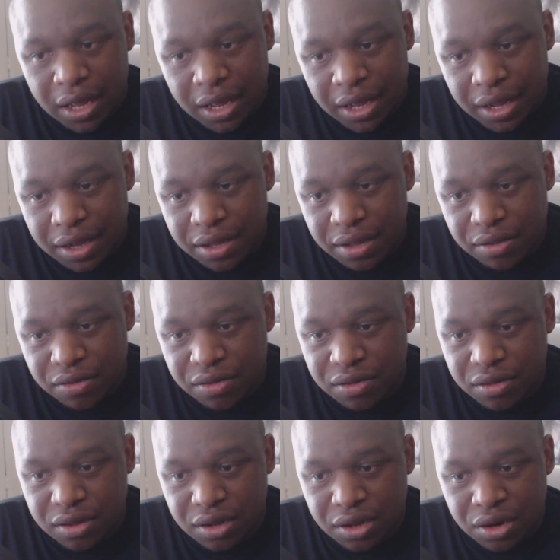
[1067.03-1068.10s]

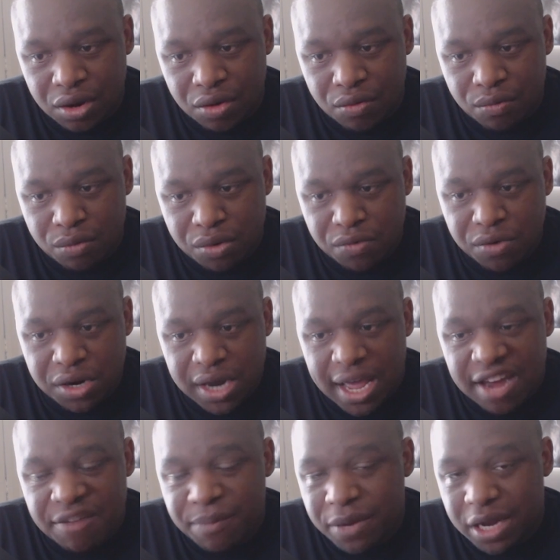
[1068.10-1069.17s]
Because, you know, we would not